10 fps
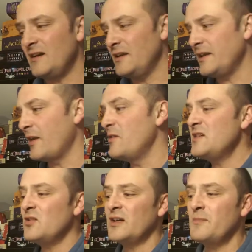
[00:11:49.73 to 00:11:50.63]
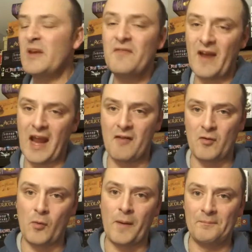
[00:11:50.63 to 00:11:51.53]
I don't know, it's not going to be for
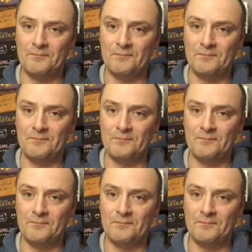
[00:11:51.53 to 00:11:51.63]
everyone.